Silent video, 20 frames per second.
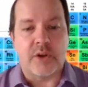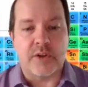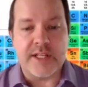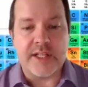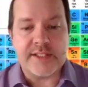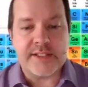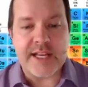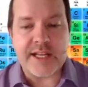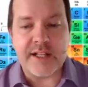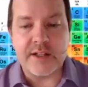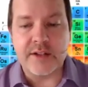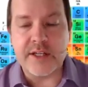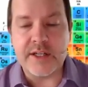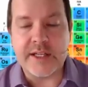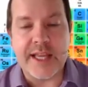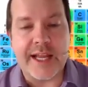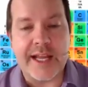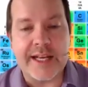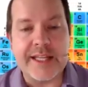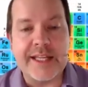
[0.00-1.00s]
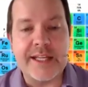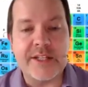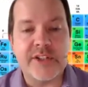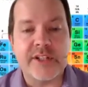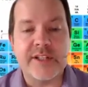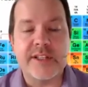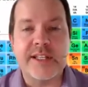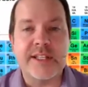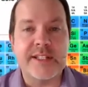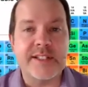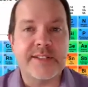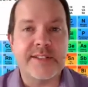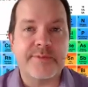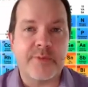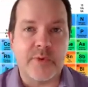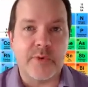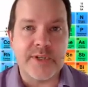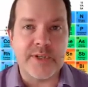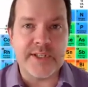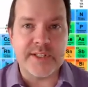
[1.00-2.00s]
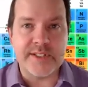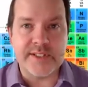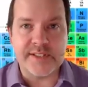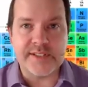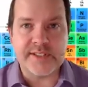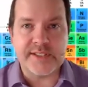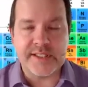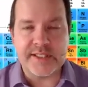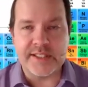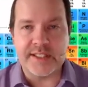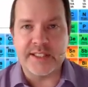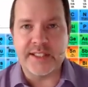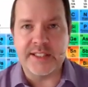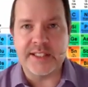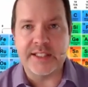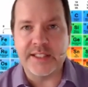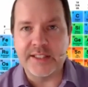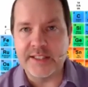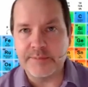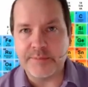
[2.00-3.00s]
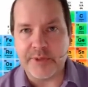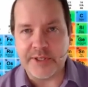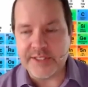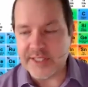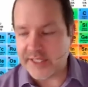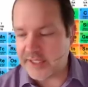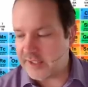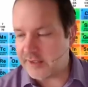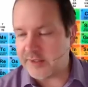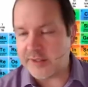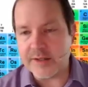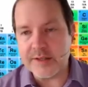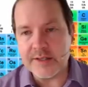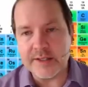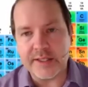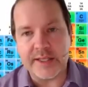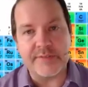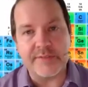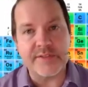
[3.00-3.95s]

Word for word: So let's take a look at each of these forces in particular,